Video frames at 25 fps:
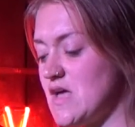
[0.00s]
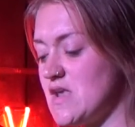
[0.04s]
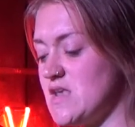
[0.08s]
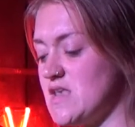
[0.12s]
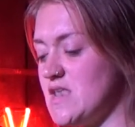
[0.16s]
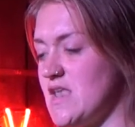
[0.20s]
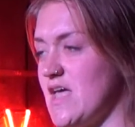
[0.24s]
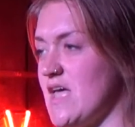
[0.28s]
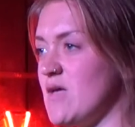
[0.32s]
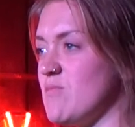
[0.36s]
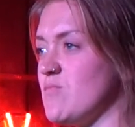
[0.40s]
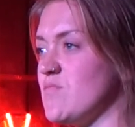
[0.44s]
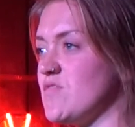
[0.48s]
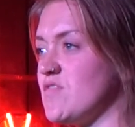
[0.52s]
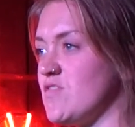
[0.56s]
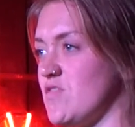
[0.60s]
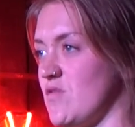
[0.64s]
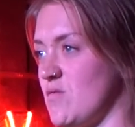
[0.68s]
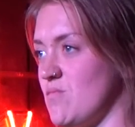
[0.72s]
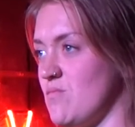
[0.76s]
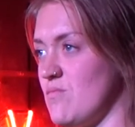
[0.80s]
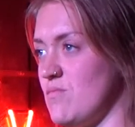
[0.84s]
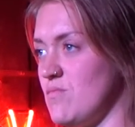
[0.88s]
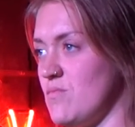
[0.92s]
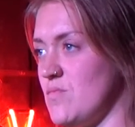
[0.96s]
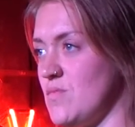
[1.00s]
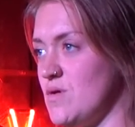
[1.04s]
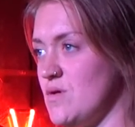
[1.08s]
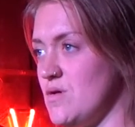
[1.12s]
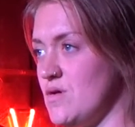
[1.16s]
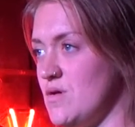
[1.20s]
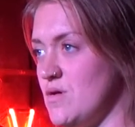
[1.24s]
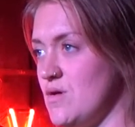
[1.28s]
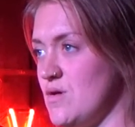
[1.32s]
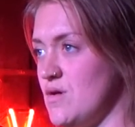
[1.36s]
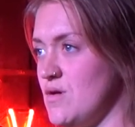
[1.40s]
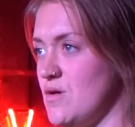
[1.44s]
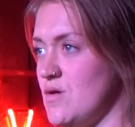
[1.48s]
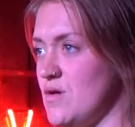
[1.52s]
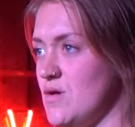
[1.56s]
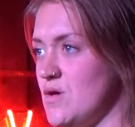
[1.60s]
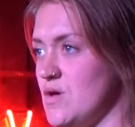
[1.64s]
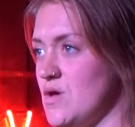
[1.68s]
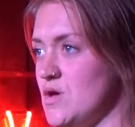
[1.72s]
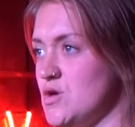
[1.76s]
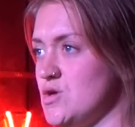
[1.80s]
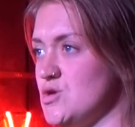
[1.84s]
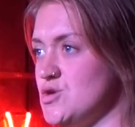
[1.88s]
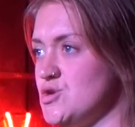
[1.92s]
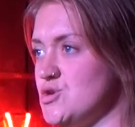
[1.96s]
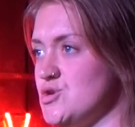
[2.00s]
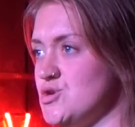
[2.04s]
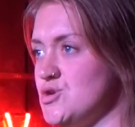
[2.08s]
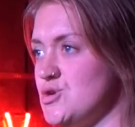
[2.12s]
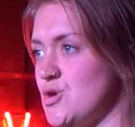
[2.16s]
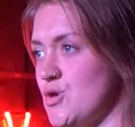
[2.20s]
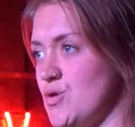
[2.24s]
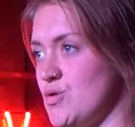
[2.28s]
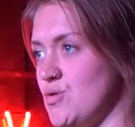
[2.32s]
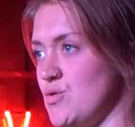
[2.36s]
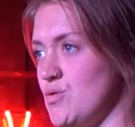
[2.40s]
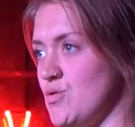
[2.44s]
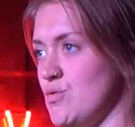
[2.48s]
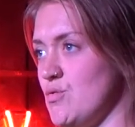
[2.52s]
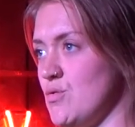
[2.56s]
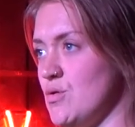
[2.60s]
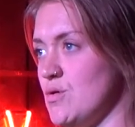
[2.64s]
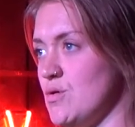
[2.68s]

and names them. Shoe.